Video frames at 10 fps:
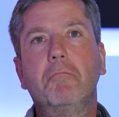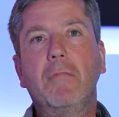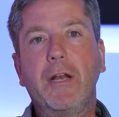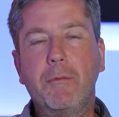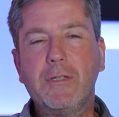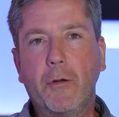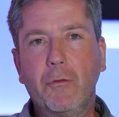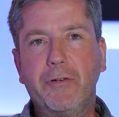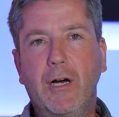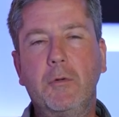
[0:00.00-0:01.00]
My name is
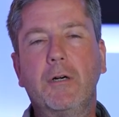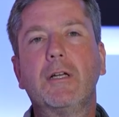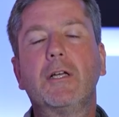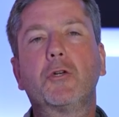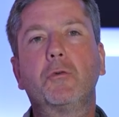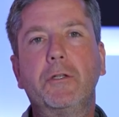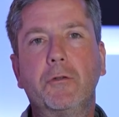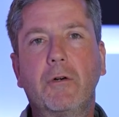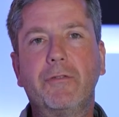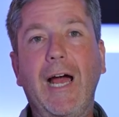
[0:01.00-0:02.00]
Arnaud Fabre,
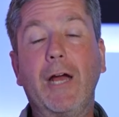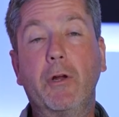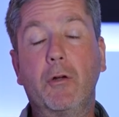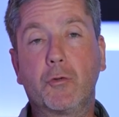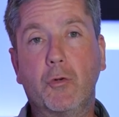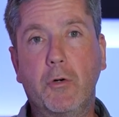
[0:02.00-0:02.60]
creator of Agricultural